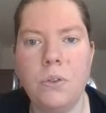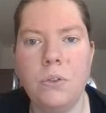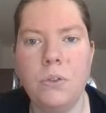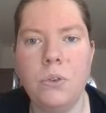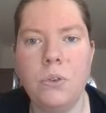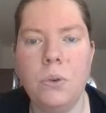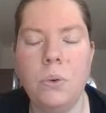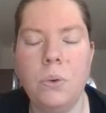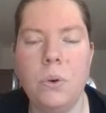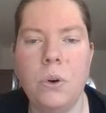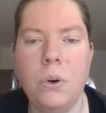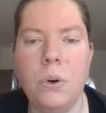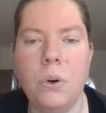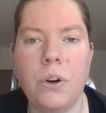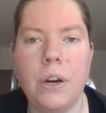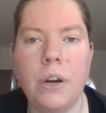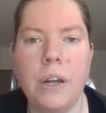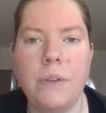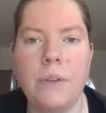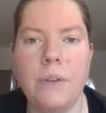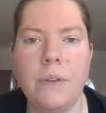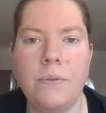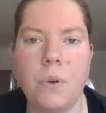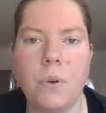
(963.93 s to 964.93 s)
to her
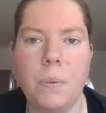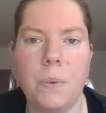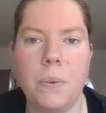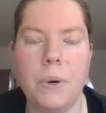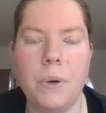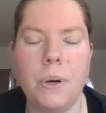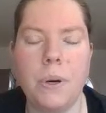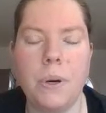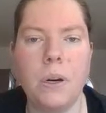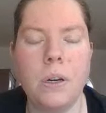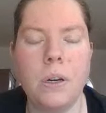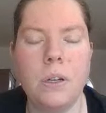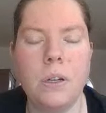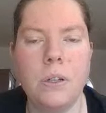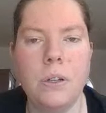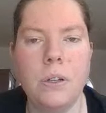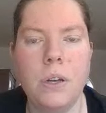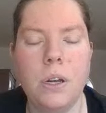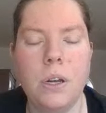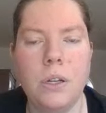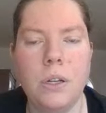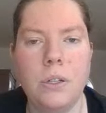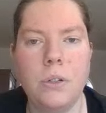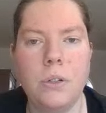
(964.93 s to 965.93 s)
and from her
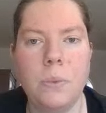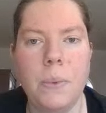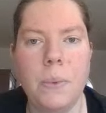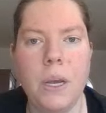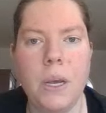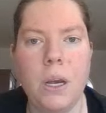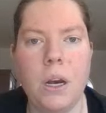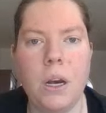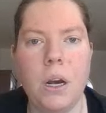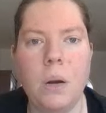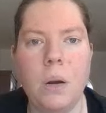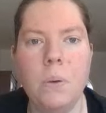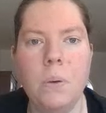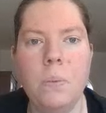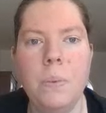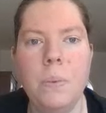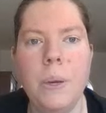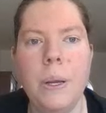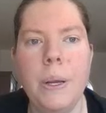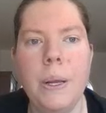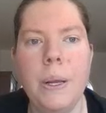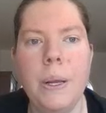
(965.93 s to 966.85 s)
to my home.